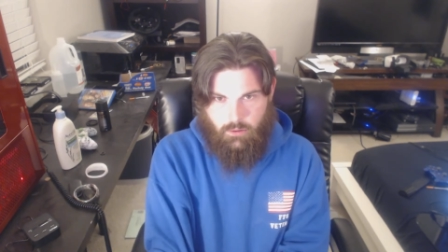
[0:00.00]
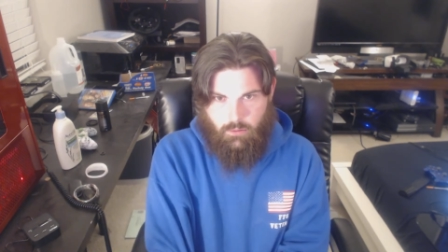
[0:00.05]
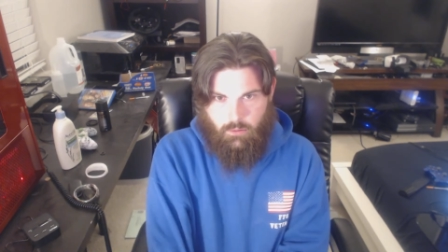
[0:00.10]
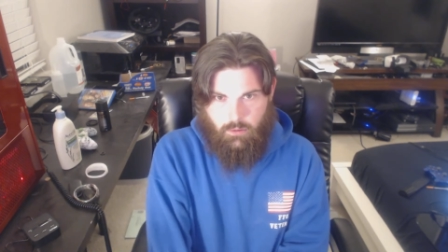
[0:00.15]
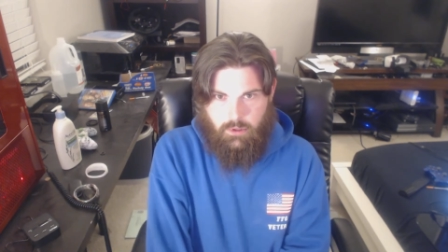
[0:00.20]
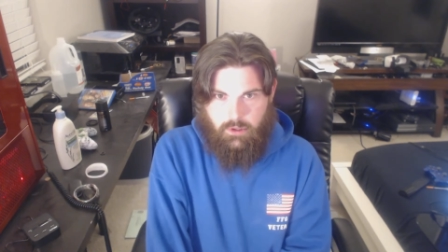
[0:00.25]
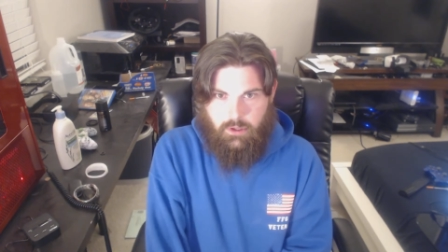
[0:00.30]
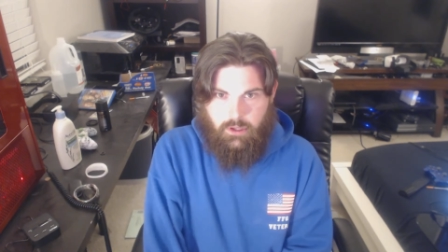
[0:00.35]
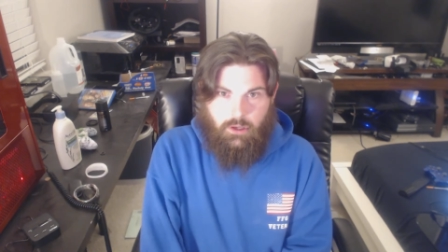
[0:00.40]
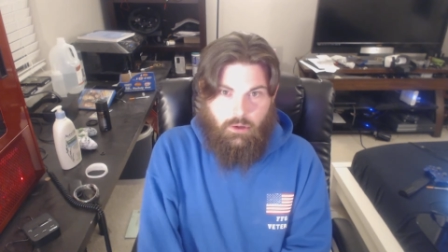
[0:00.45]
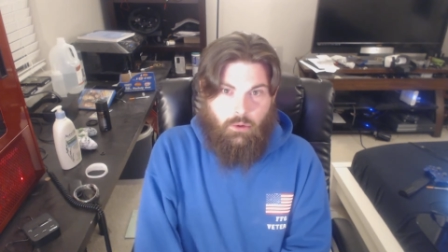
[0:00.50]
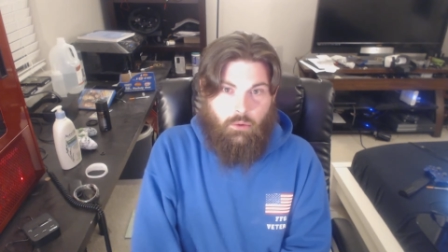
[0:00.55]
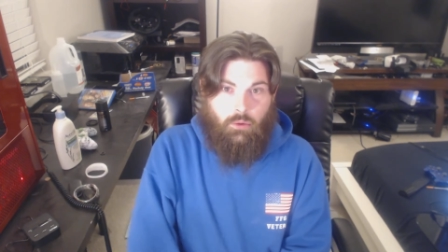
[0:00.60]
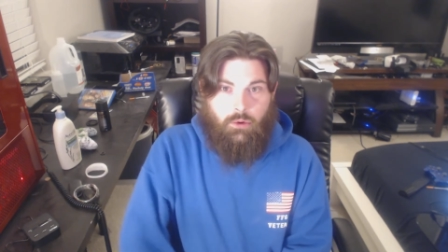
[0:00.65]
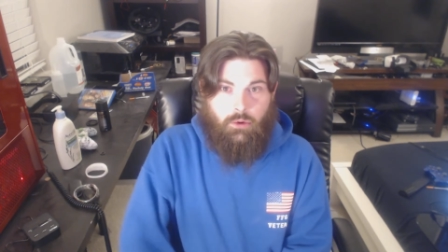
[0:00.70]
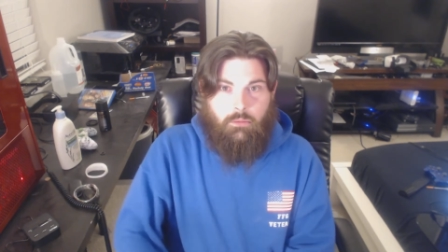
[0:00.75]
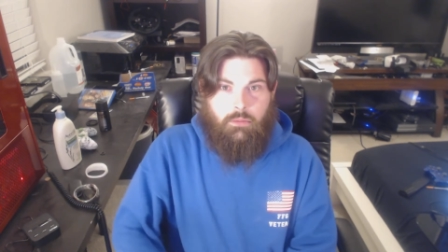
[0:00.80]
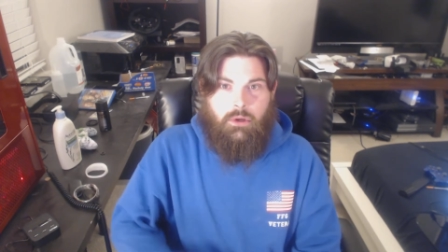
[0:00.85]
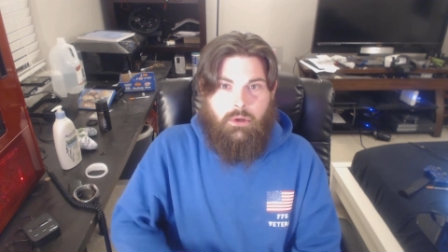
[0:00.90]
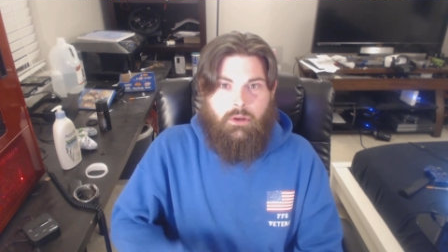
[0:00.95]
one of the
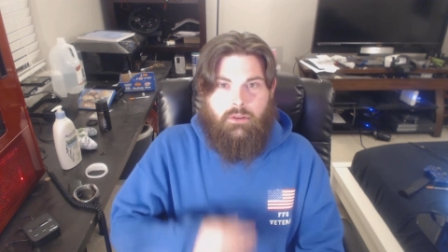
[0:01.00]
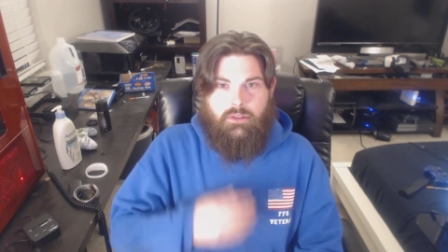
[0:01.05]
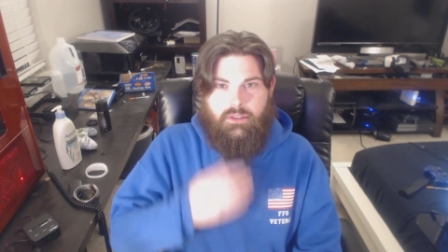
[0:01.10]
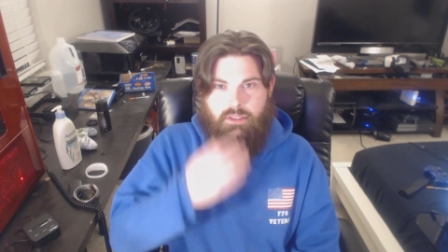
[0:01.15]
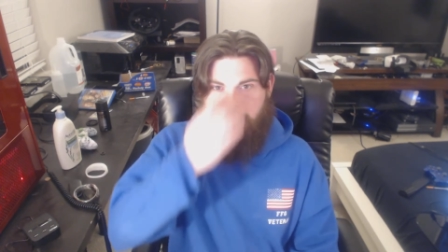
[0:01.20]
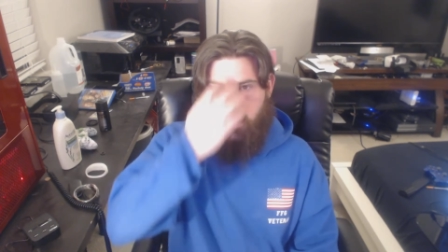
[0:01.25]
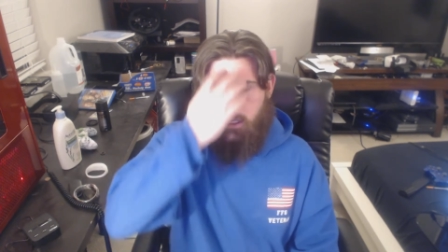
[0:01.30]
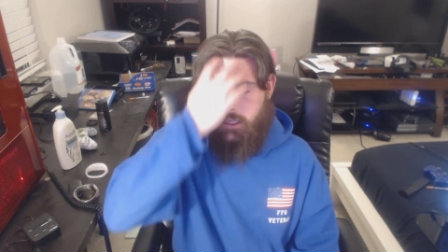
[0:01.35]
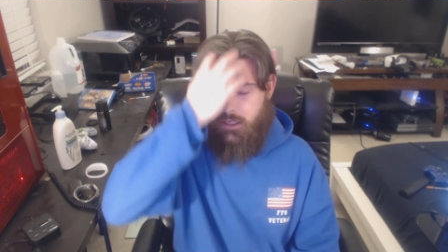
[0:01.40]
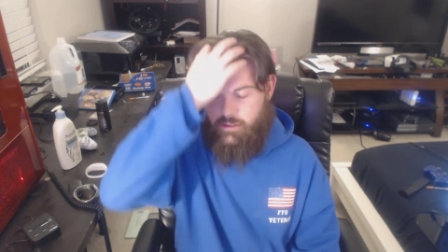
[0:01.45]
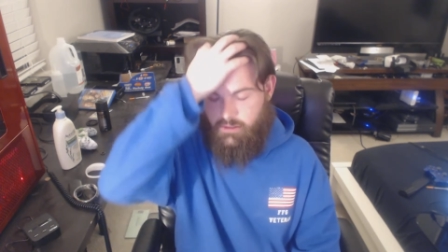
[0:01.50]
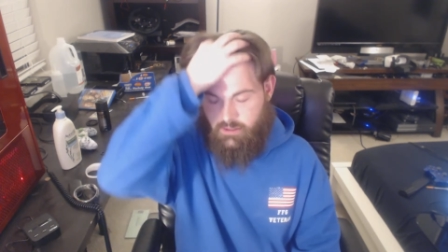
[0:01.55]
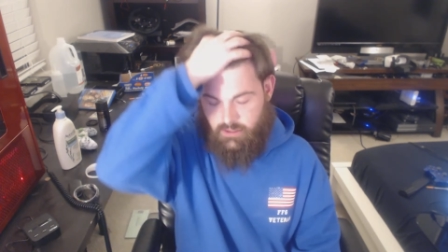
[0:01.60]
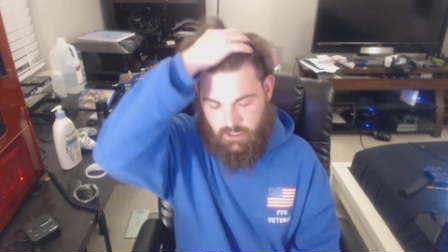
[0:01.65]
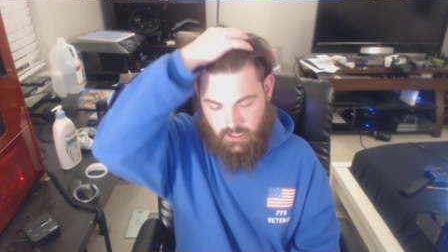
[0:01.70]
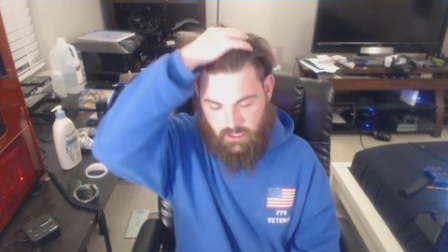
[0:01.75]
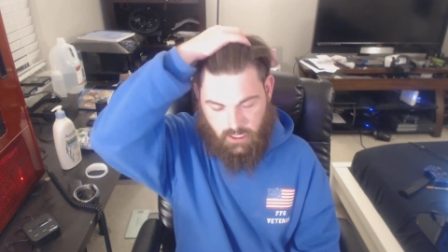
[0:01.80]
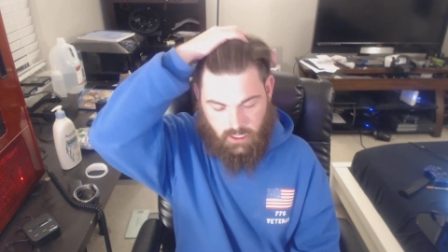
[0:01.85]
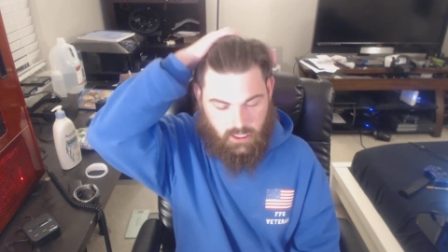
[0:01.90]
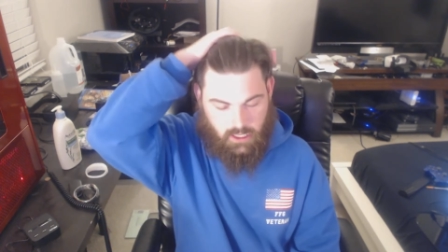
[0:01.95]
older builds that I used,
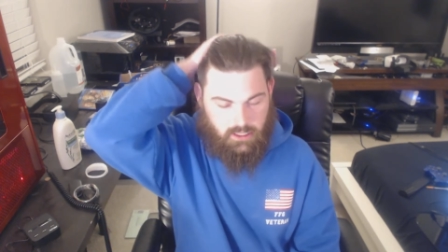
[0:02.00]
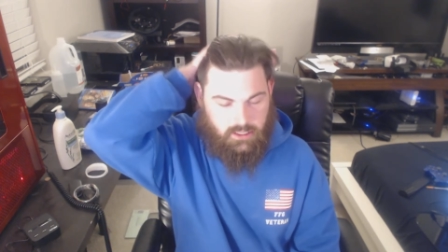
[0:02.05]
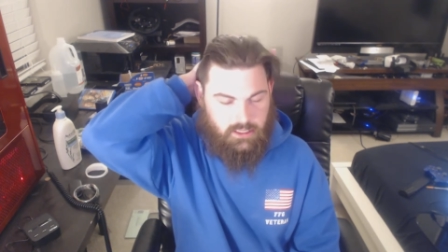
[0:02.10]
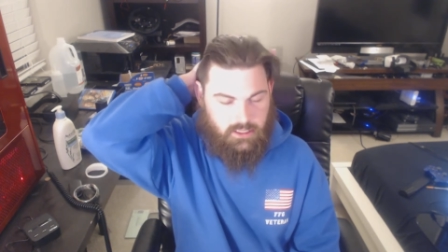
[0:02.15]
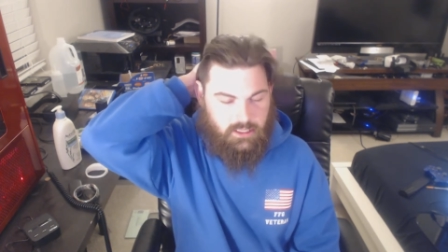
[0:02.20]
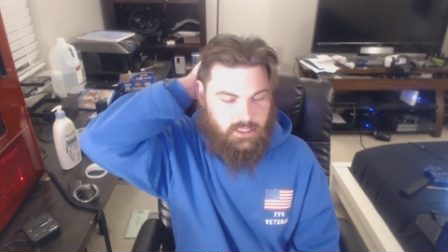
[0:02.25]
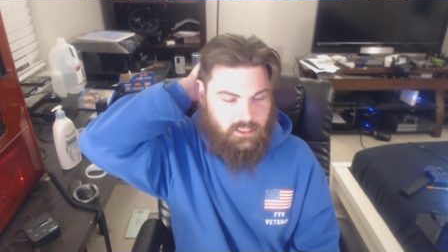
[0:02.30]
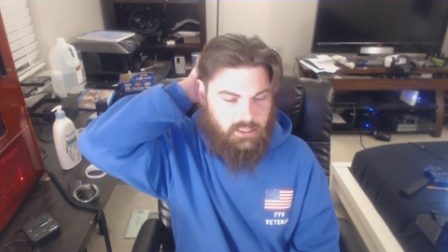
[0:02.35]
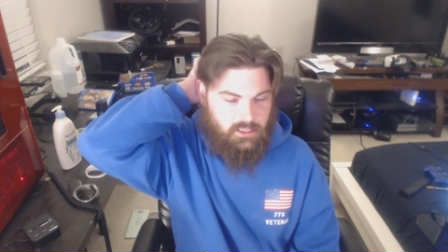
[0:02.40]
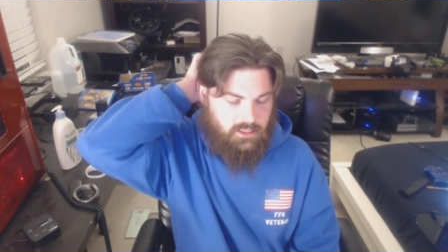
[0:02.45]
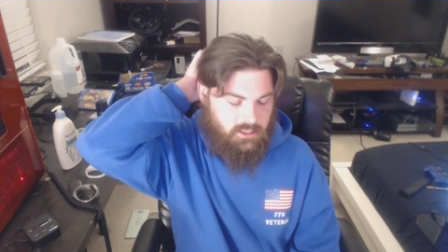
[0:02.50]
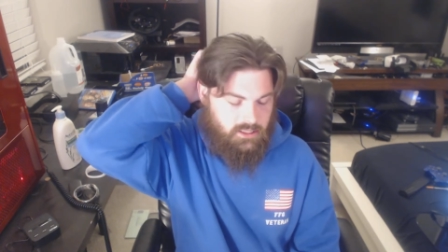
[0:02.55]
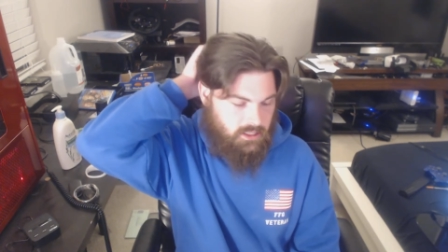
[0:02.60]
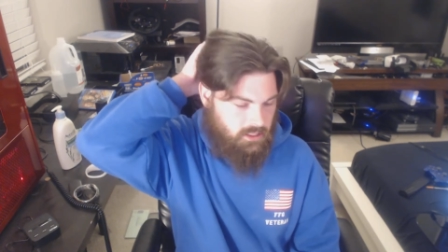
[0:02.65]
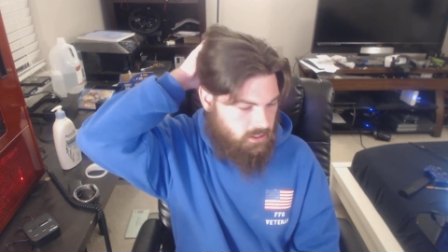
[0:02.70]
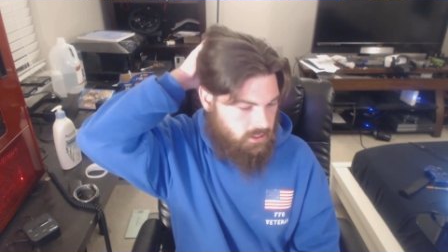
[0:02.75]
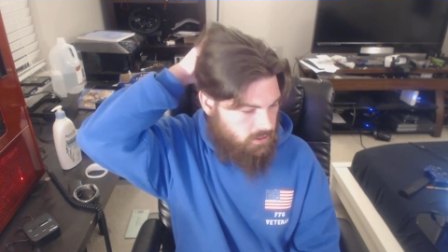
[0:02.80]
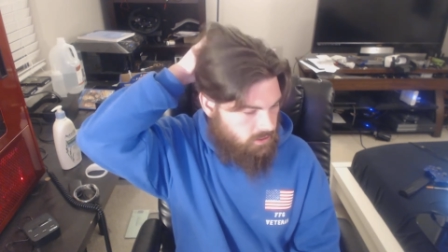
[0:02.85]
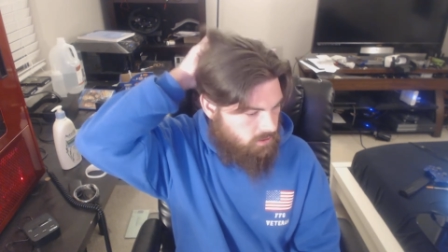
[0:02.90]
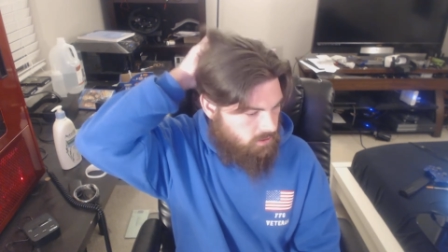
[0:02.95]
the
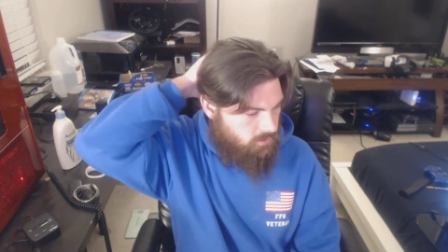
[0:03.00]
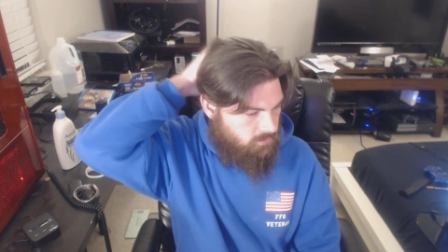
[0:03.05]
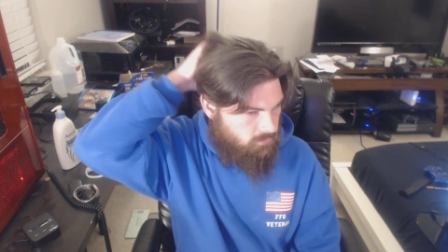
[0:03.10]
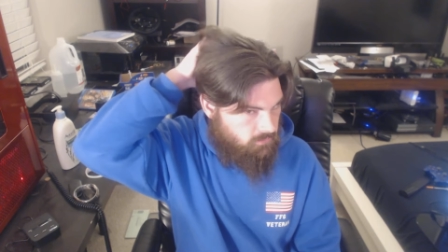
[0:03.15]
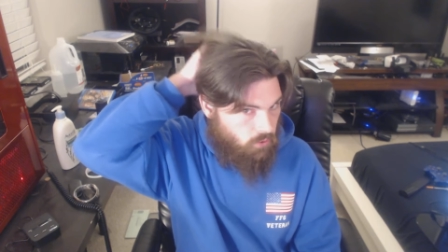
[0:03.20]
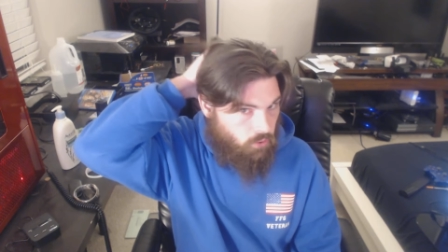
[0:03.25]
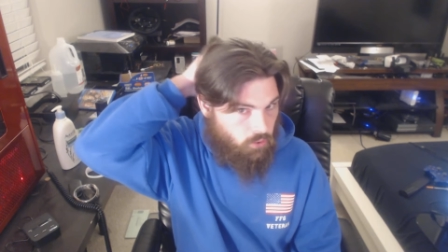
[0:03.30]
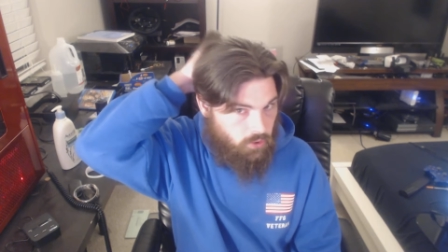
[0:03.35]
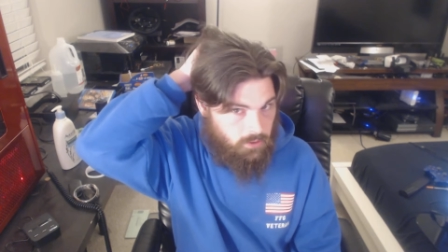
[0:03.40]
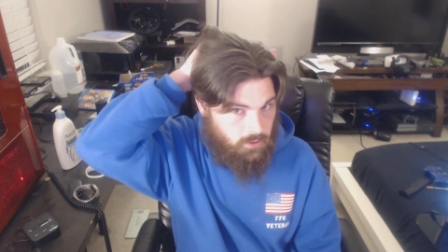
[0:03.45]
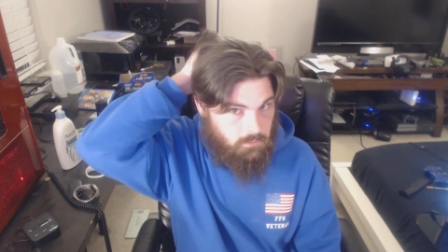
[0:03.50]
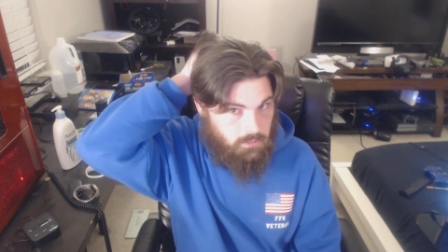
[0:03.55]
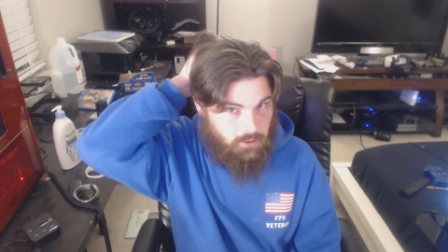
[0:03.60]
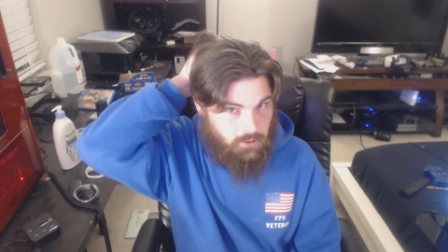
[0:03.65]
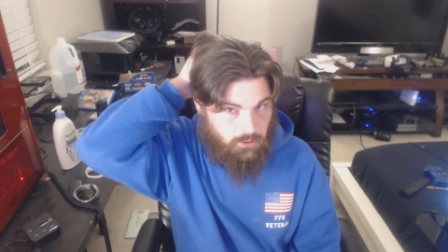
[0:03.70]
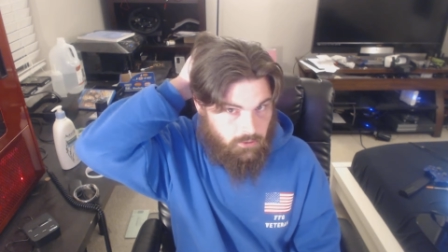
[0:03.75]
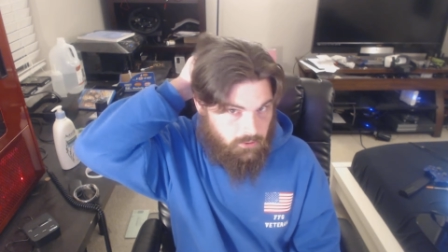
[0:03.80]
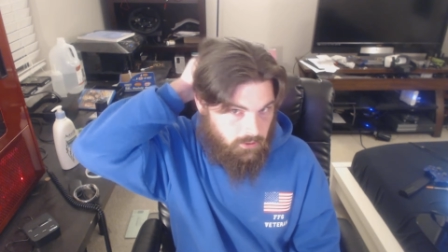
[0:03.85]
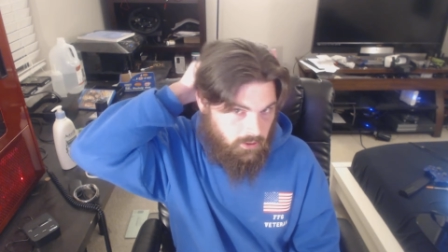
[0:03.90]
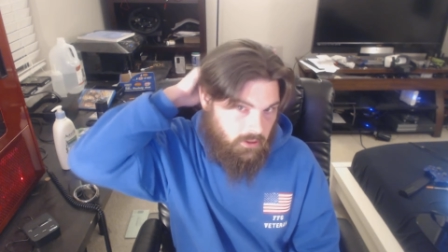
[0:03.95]
NZXT Vulcan
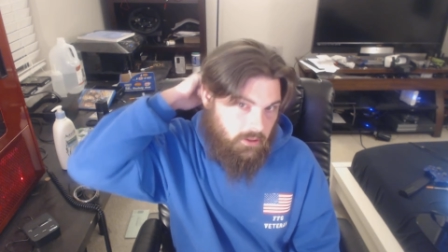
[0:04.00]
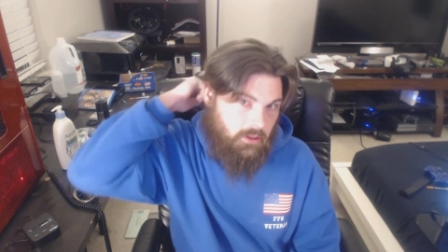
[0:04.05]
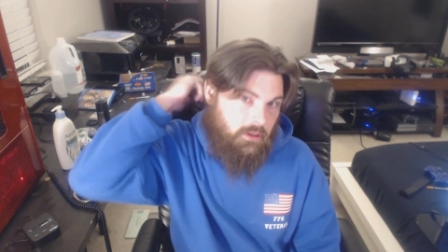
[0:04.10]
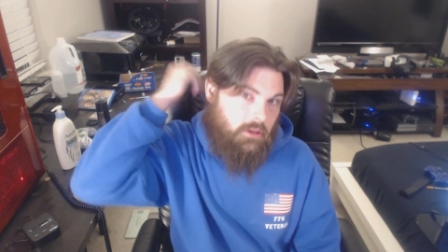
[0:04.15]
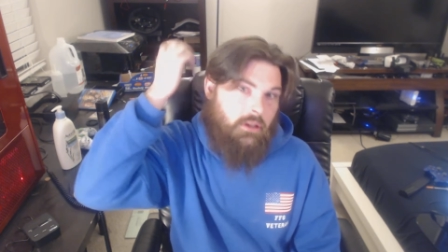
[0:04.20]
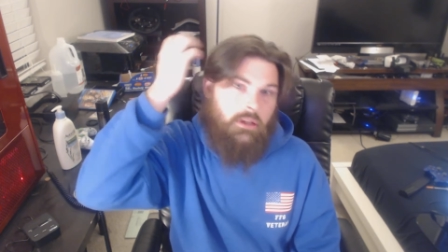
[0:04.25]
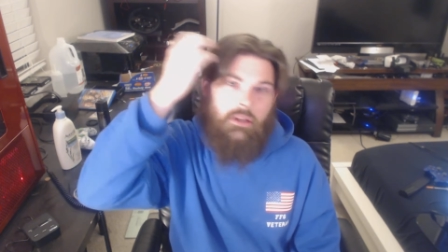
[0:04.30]
build